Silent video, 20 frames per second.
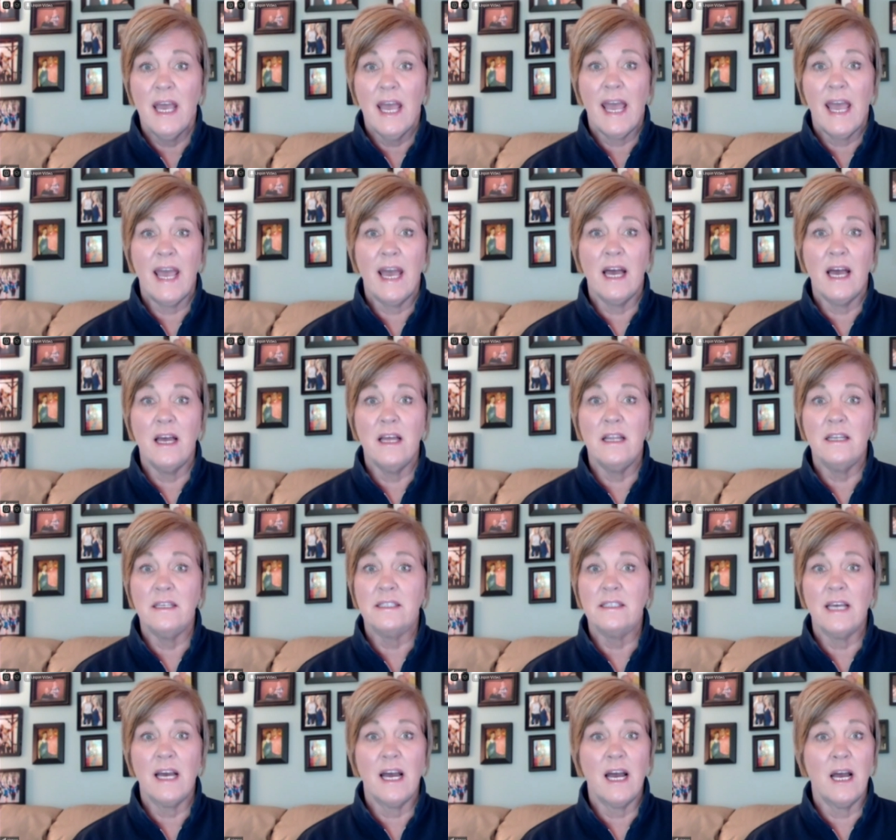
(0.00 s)
And
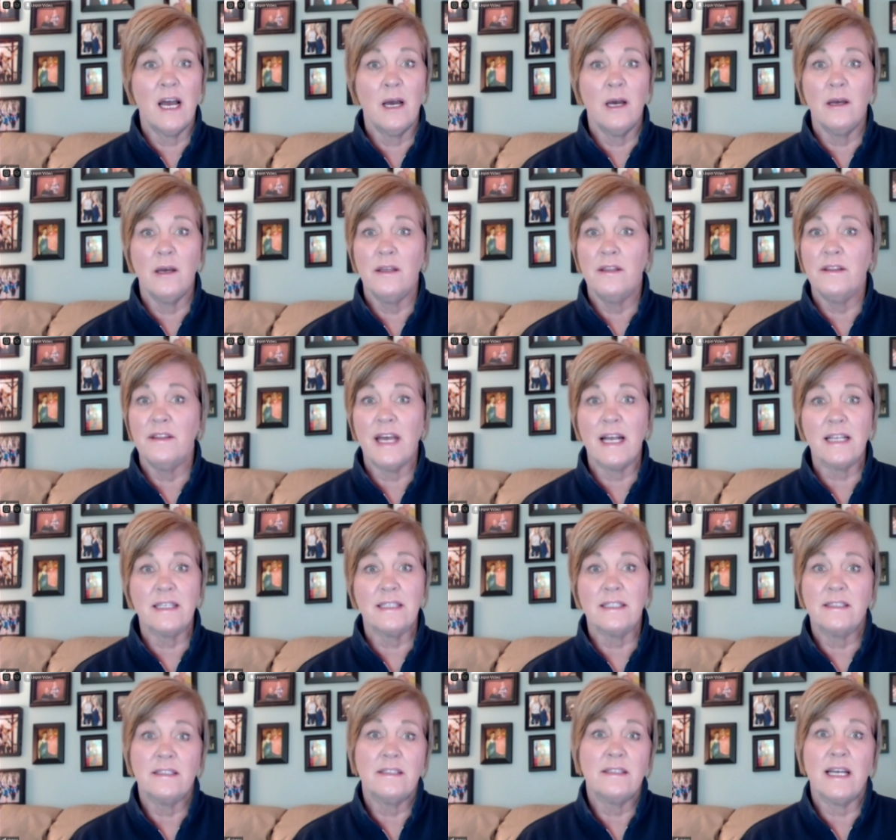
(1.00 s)
uh,
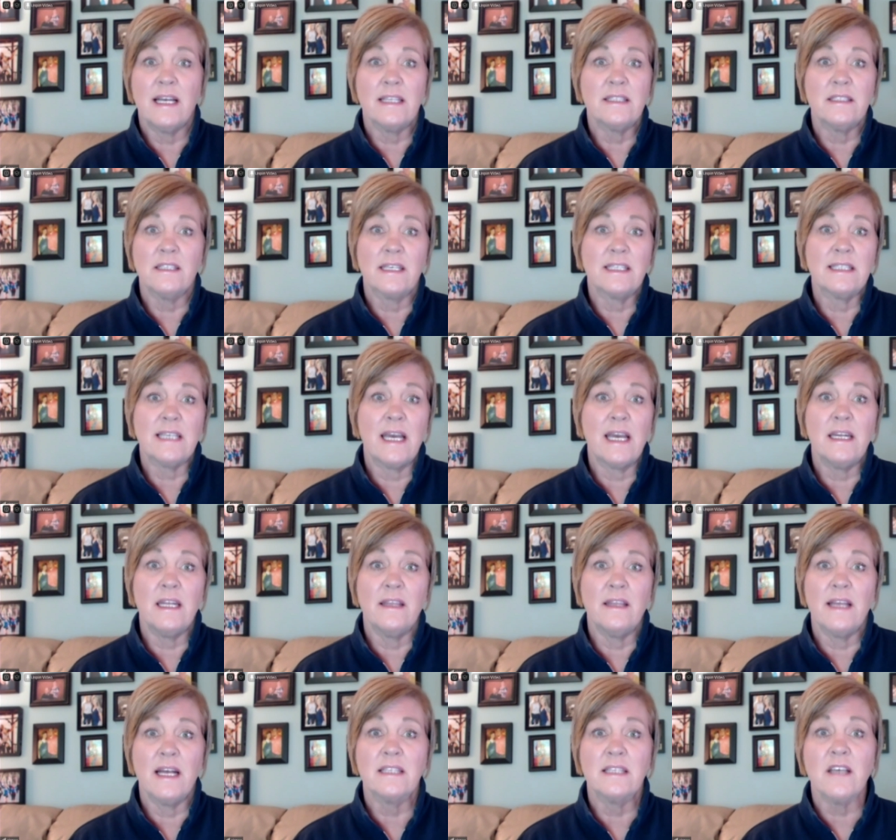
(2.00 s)
that's that's
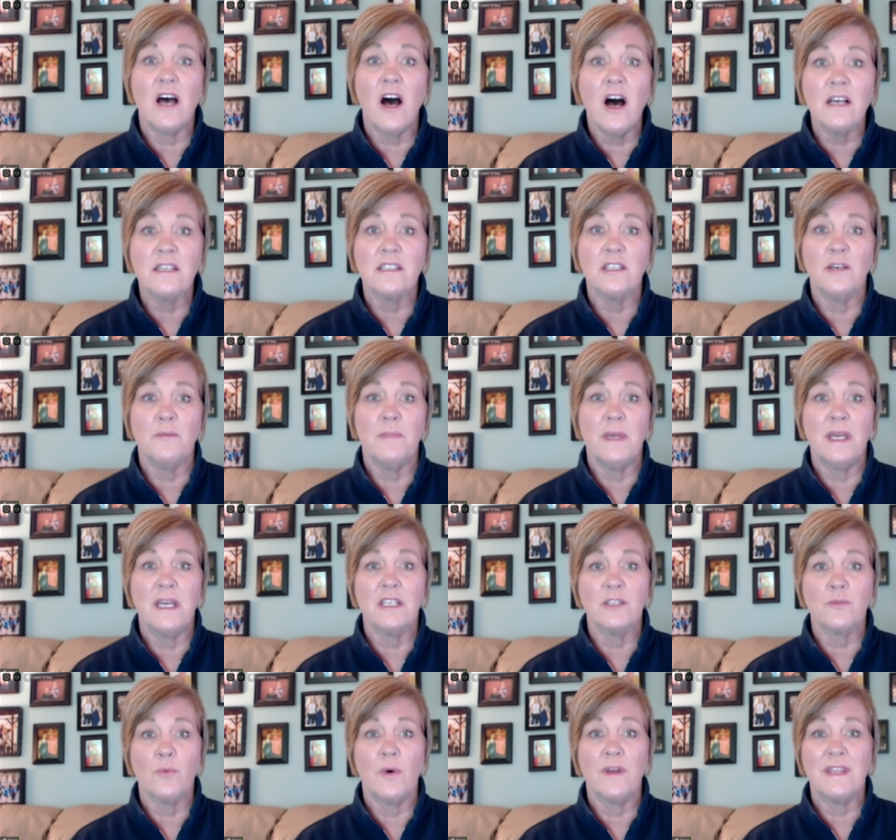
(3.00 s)
exciting. That's awesome
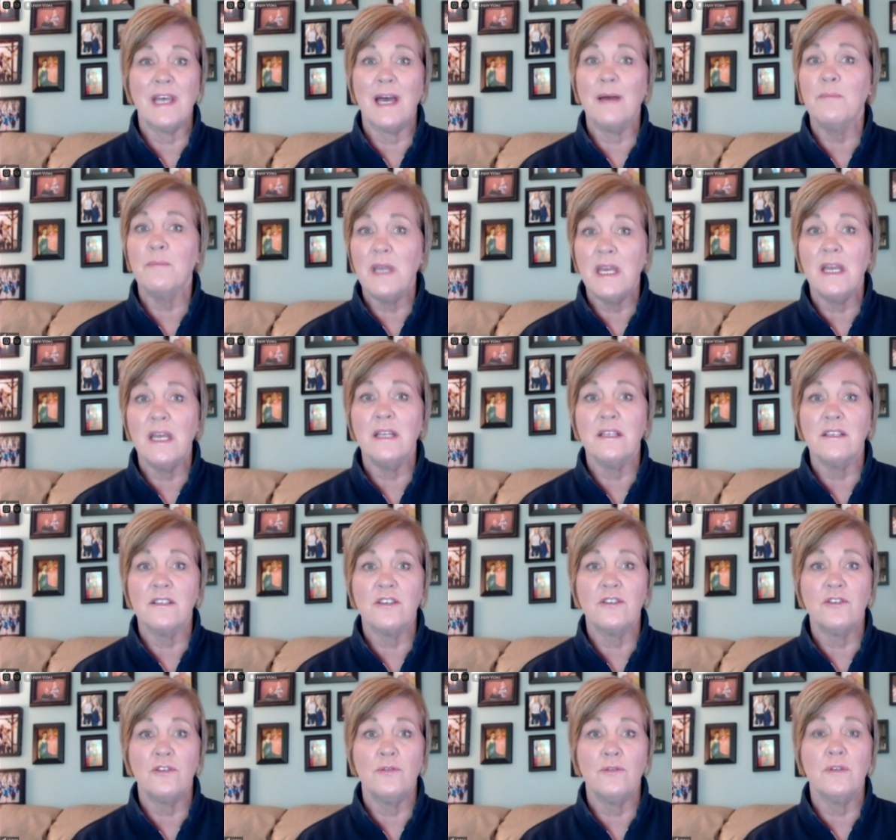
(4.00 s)
because what that
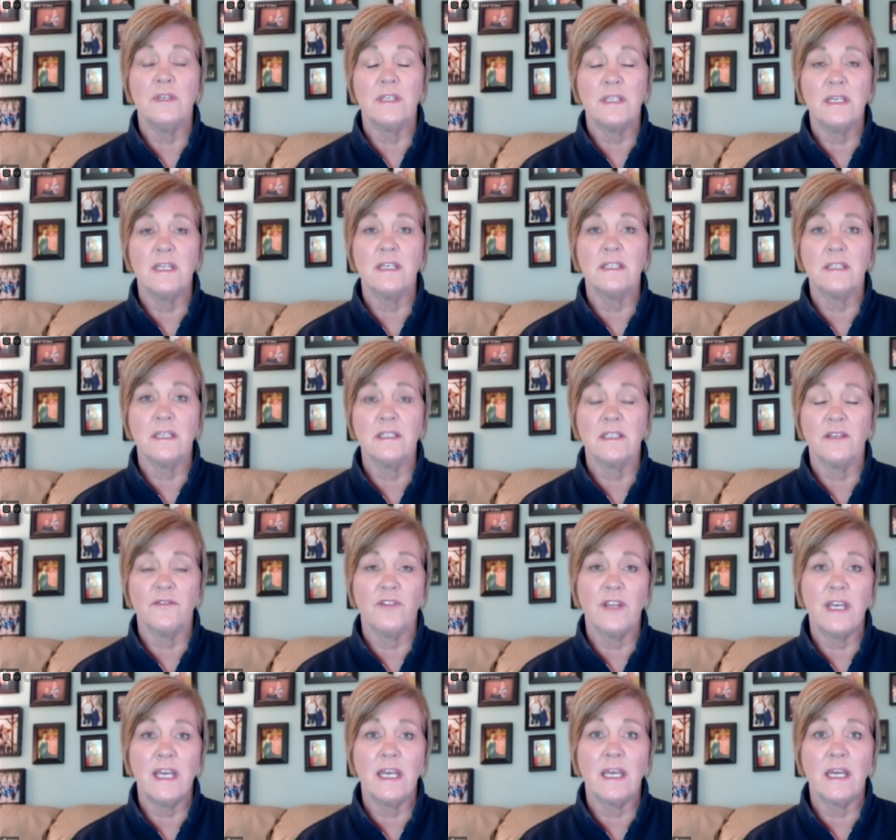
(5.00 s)
means to the citizens of
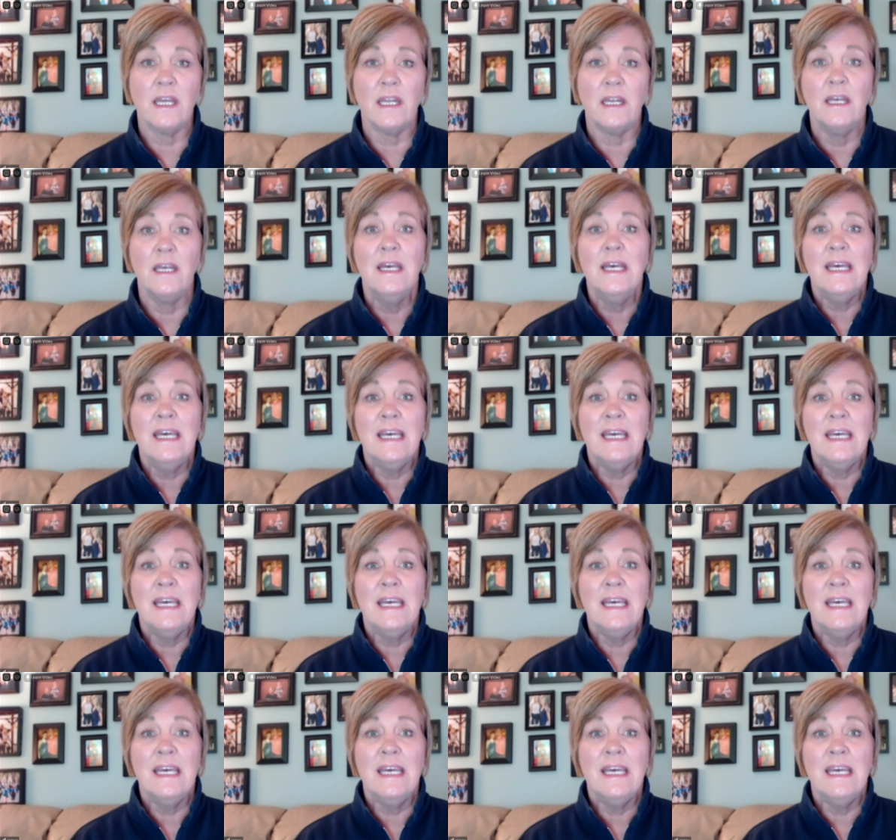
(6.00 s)
Lincoln